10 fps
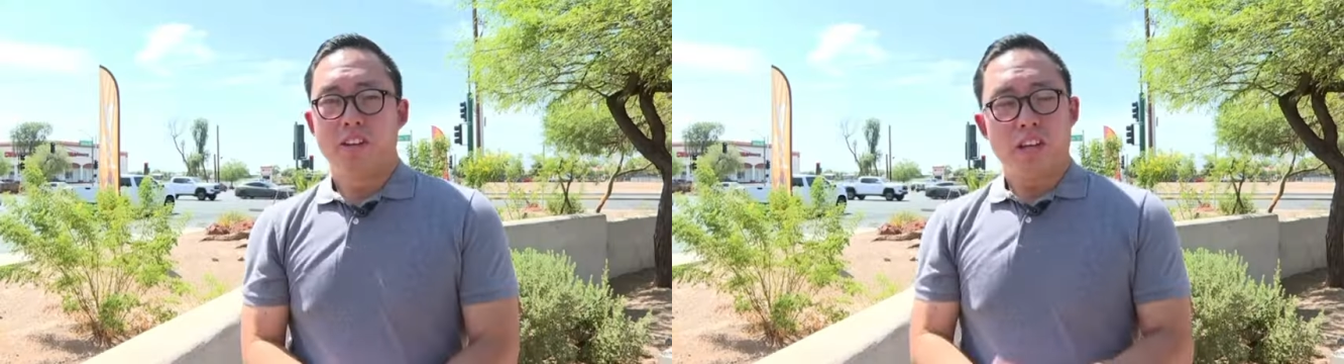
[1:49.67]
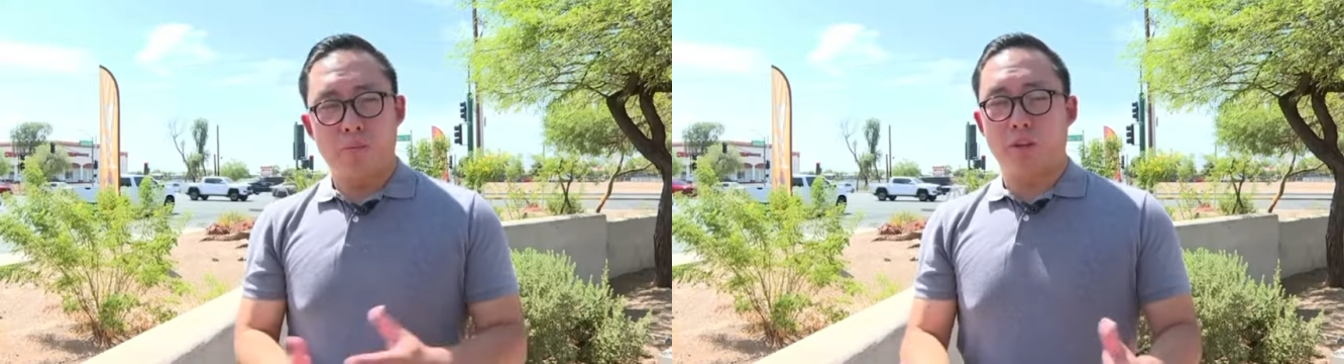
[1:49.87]

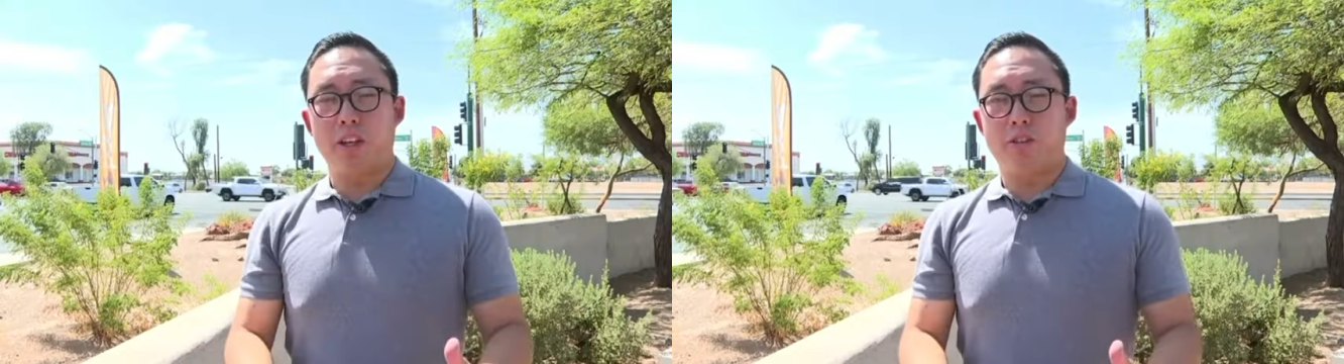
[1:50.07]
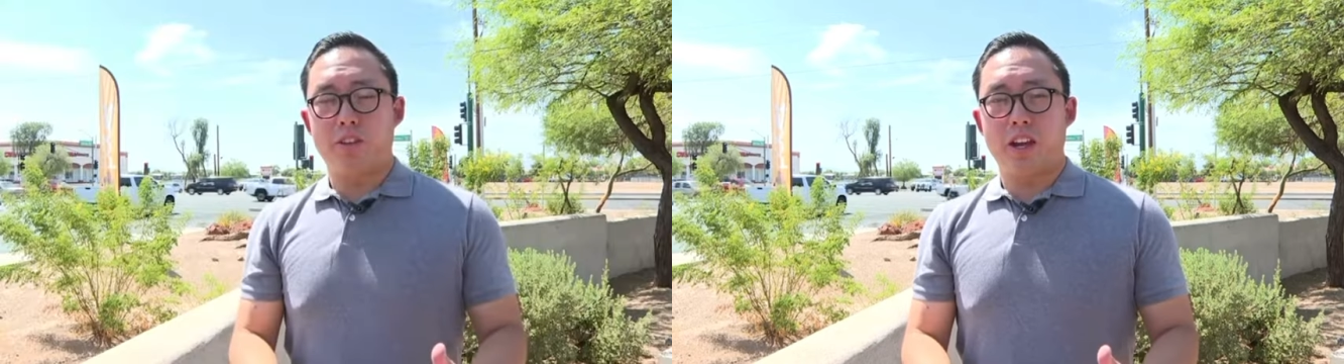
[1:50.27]
And
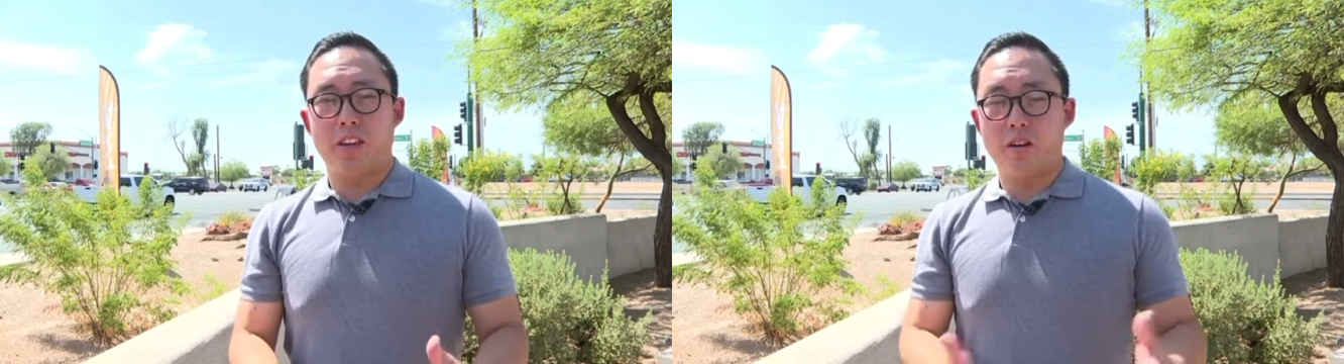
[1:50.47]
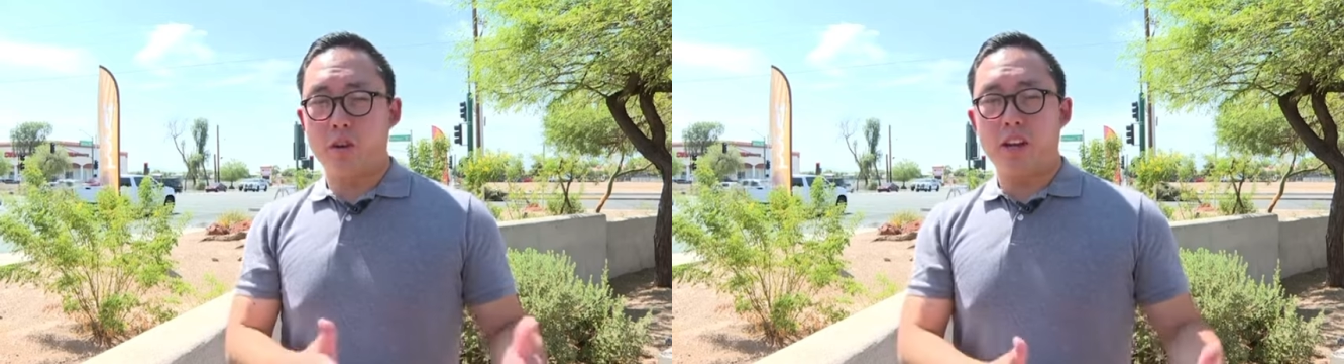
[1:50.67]
police say
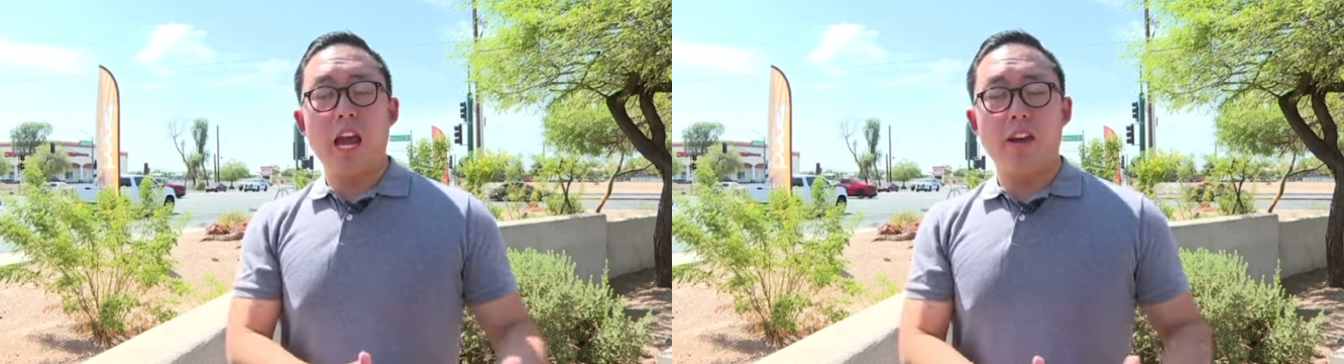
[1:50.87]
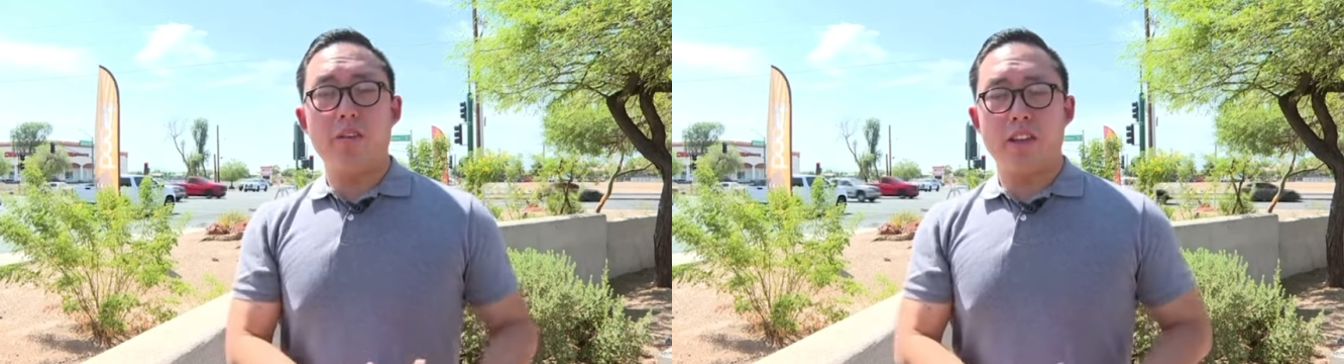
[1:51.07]
they're doing
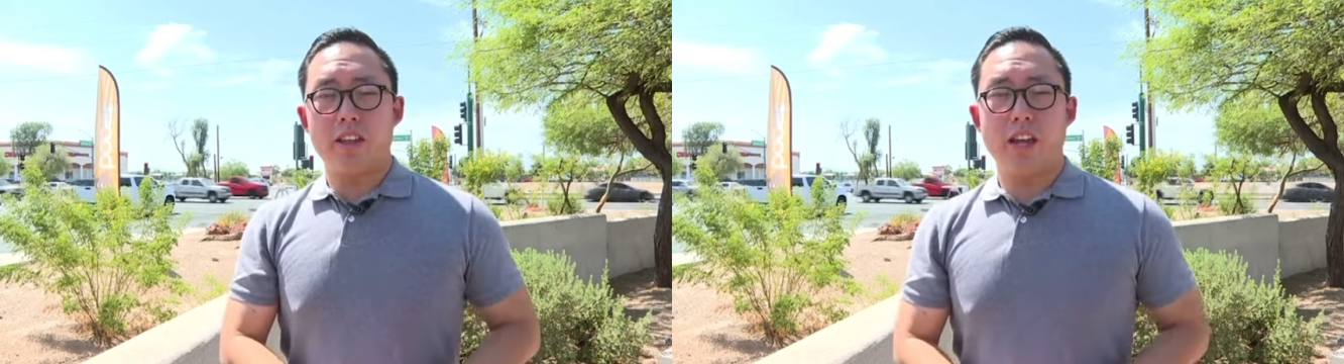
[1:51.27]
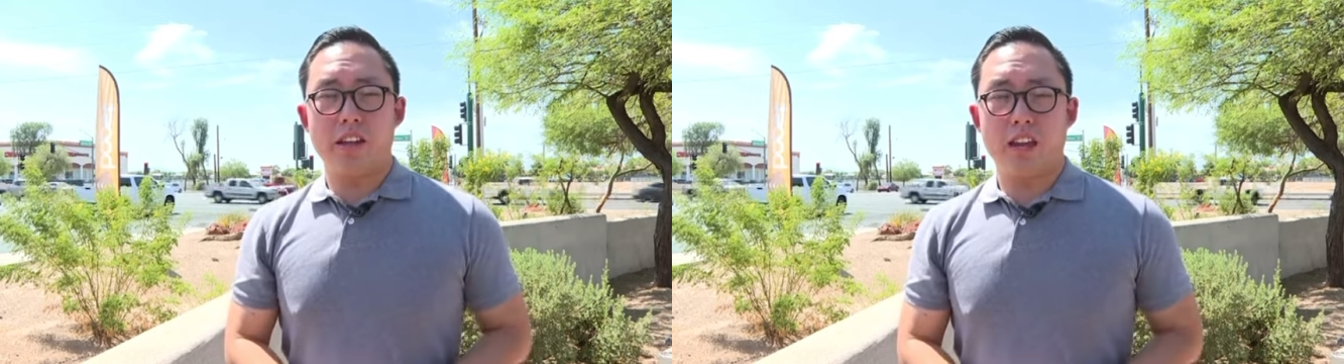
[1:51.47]

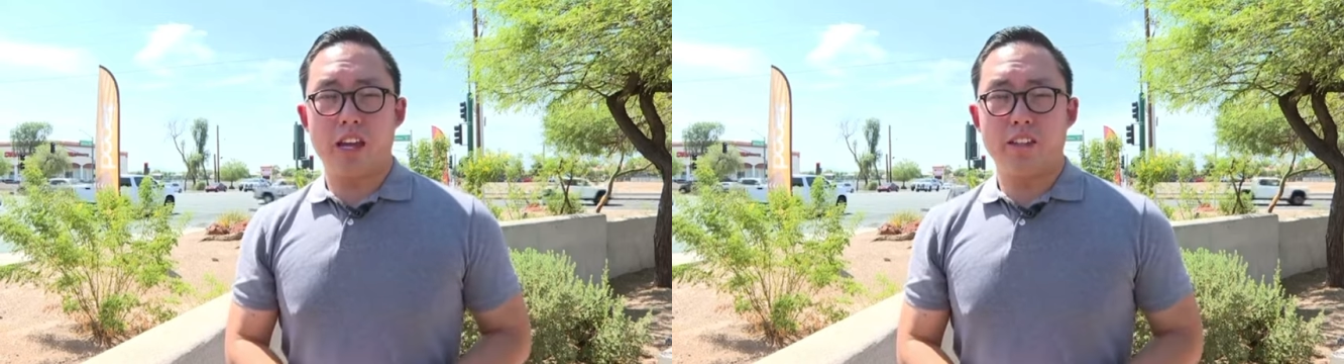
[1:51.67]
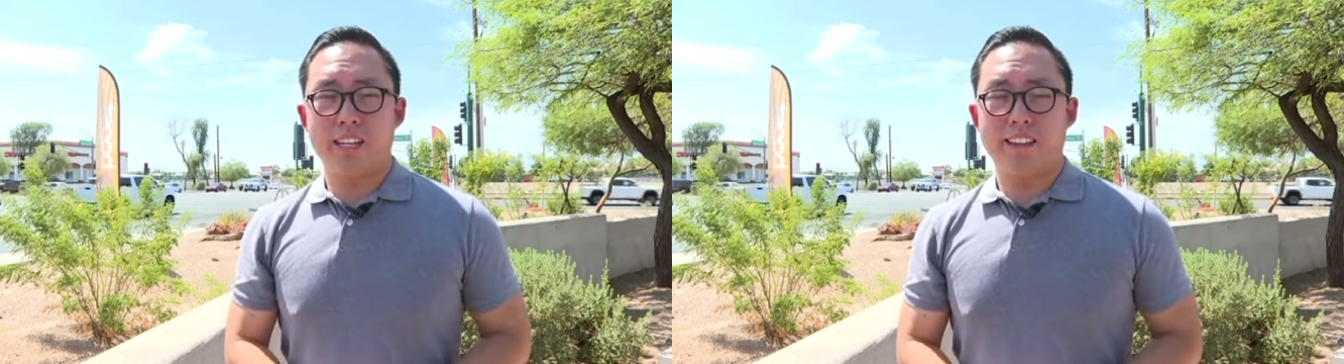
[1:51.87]
everything they
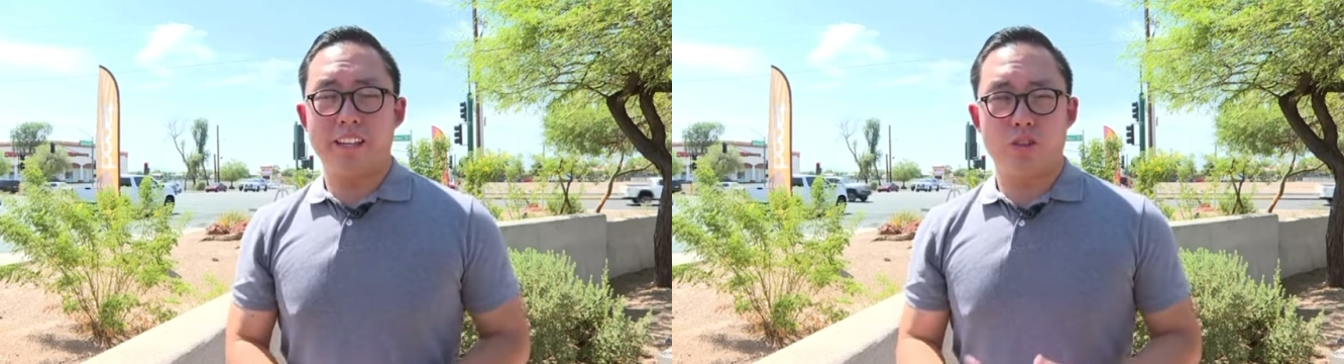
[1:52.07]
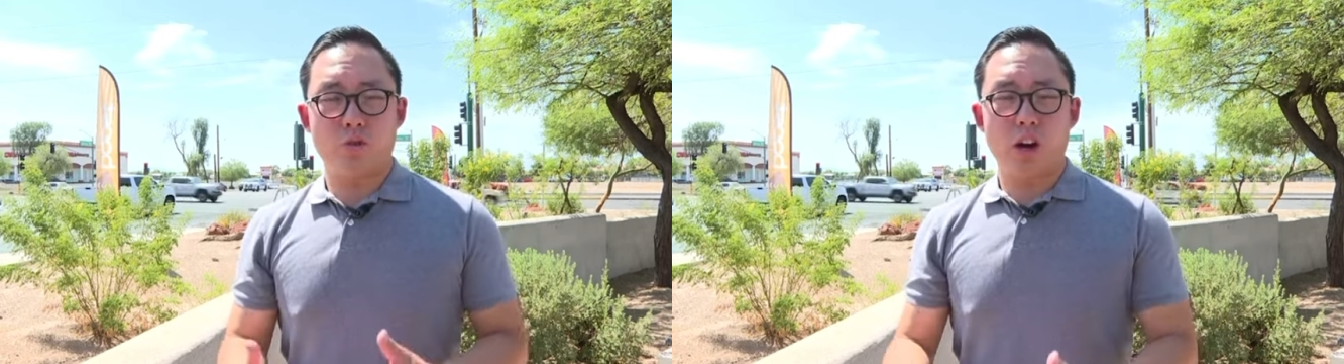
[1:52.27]
can to get
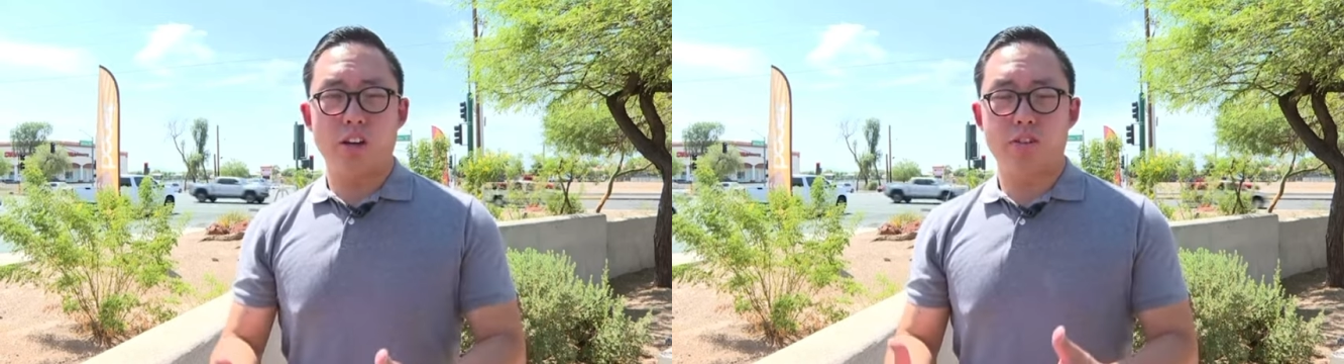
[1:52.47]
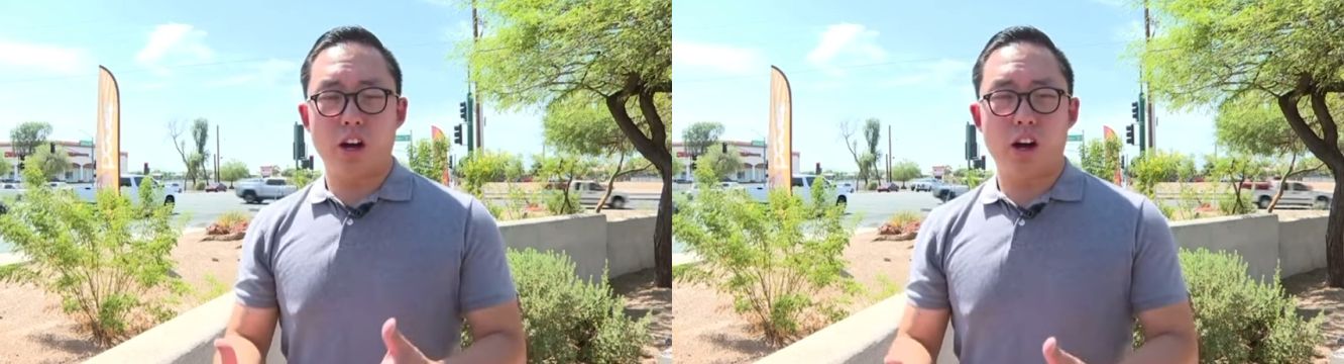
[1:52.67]
these
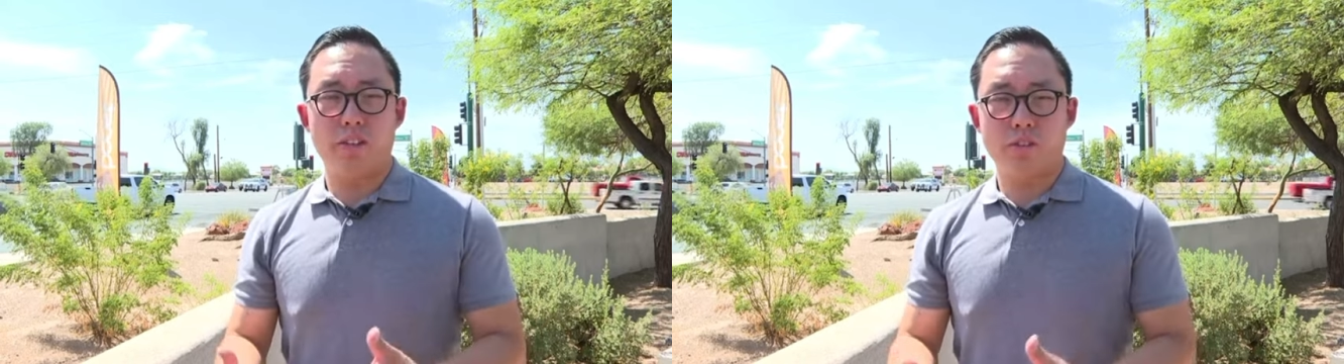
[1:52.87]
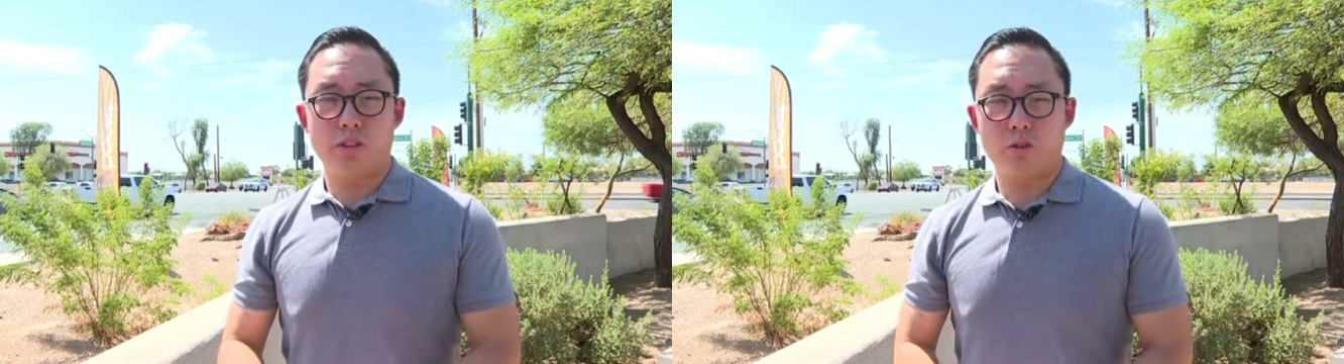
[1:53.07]
drugs
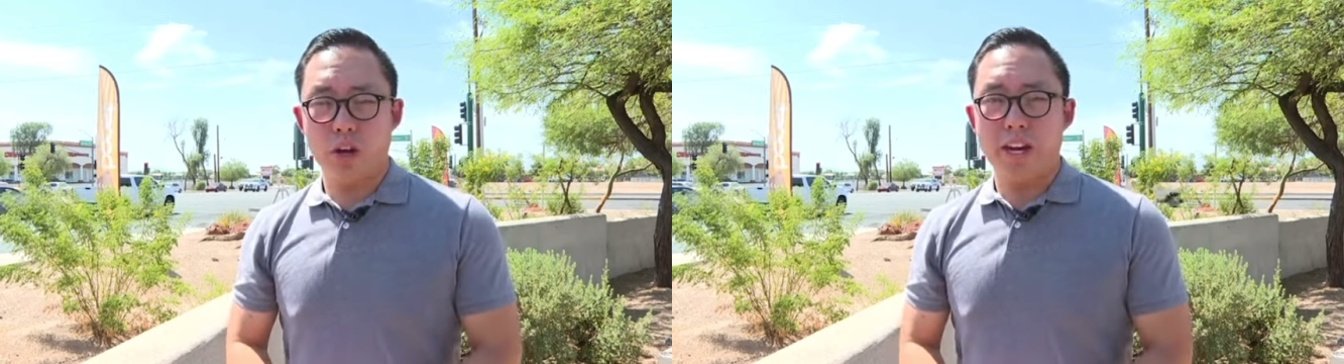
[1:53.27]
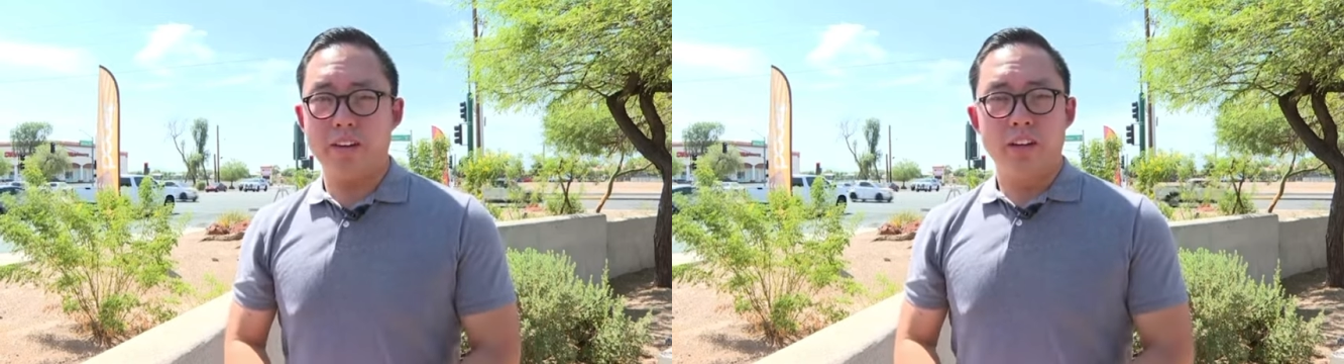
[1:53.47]
off the
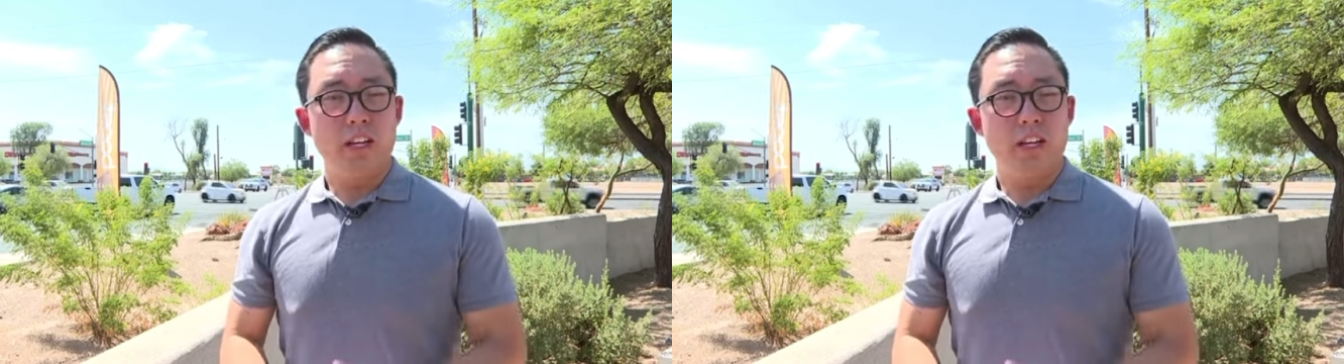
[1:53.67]
street.